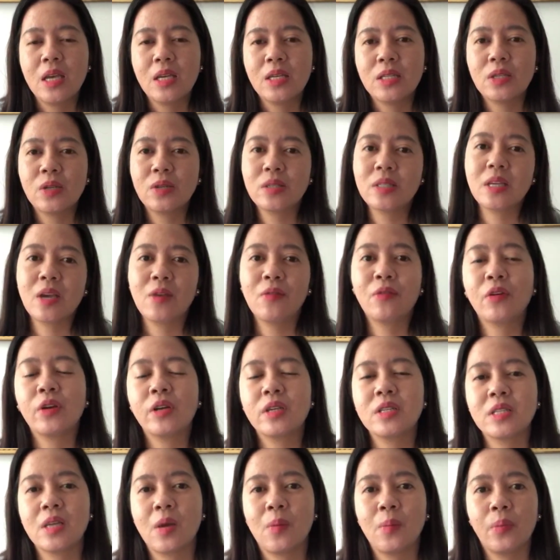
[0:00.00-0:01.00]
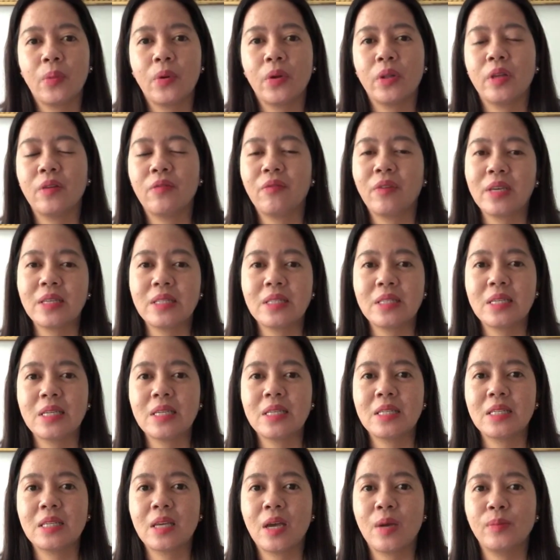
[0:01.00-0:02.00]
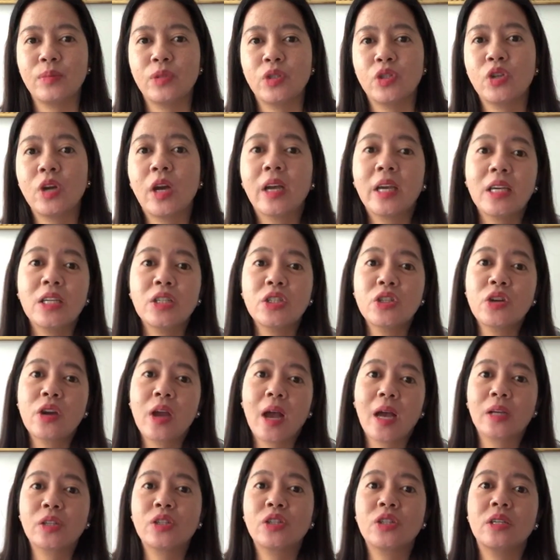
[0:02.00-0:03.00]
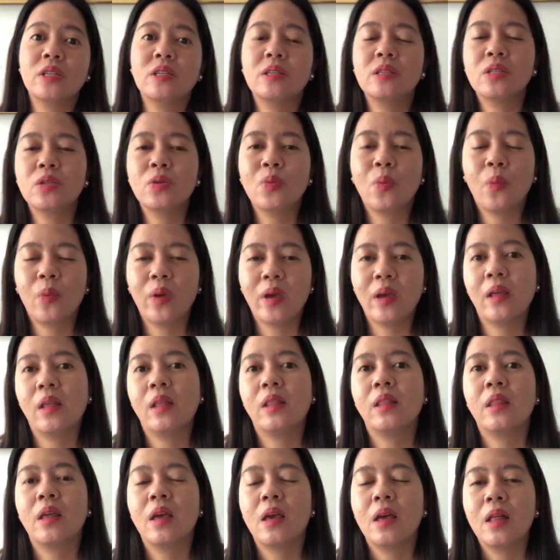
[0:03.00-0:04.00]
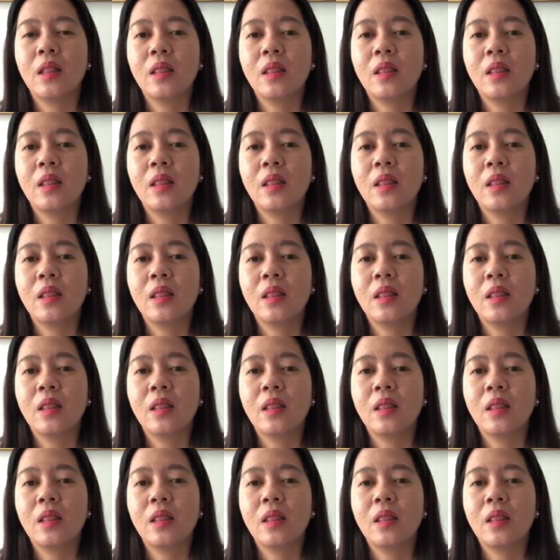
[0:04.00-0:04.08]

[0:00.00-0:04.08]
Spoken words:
So say, for example, if I see some drug interactions with